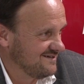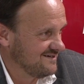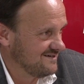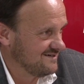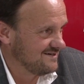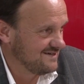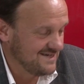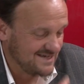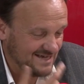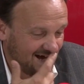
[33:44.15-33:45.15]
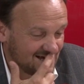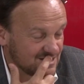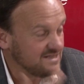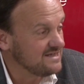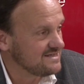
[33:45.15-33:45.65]
Mm-hmm. He has a
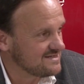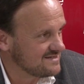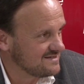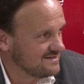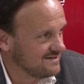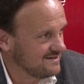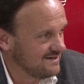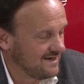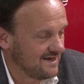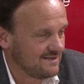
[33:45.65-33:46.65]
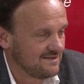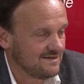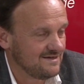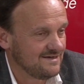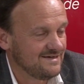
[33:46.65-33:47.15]
need, and
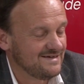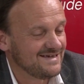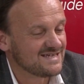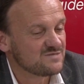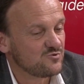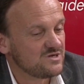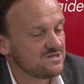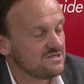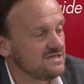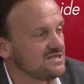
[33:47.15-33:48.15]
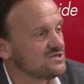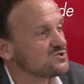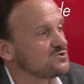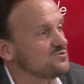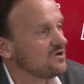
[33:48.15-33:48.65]
he expresses a need
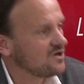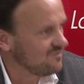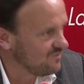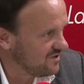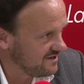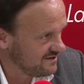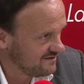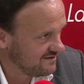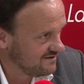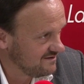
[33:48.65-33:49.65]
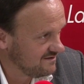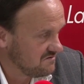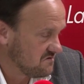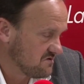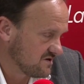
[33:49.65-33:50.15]
through a complaint.
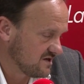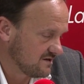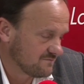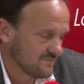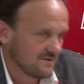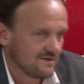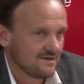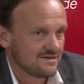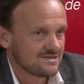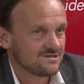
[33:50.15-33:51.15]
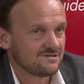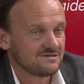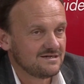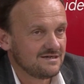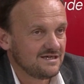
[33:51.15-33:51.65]
Okay, so
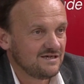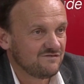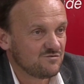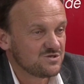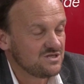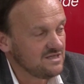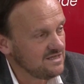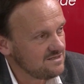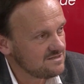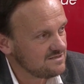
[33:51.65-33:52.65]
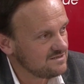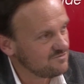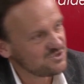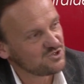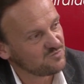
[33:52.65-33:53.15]
if there is a need, there
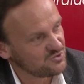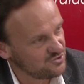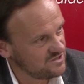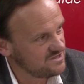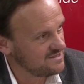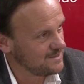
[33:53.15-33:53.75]
is an opportunity.